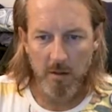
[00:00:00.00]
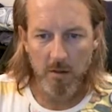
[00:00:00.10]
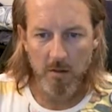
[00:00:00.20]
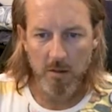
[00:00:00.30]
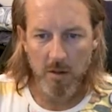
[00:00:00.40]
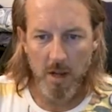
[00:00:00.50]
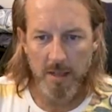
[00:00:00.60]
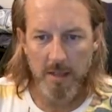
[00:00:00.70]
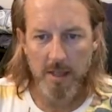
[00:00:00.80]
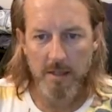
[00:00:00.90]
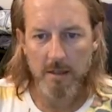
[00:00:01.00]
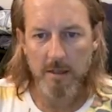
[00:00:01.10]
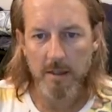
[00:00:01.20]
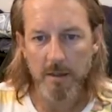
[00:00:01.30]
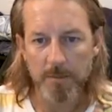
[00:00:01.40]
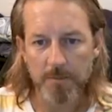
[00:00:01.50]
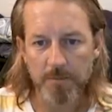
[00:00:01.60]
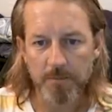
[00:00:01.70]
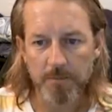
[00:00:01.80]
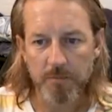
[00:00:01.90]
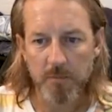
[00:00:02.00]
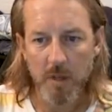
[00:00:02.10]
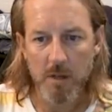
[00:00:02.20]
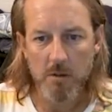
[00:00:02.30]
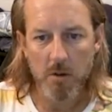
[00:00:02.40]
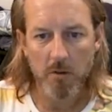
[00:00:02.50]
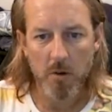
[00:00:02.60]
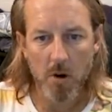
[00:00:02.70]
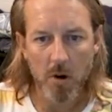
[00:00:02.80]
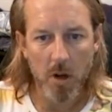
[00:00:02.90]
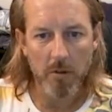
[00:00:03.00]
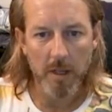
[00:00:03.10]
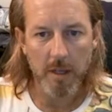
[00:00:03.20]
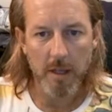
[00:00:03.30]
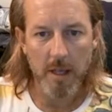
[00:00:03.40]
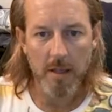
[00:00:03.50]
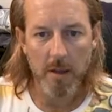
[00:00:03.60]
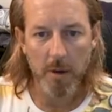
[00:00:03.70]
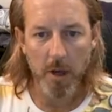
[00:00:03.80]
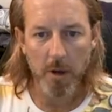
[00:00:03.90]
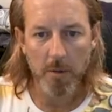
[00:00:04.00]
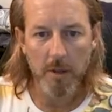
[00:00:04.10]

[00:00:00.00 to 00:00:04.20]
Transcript: Looks like there's a soft coral over here. Yeah, there we go.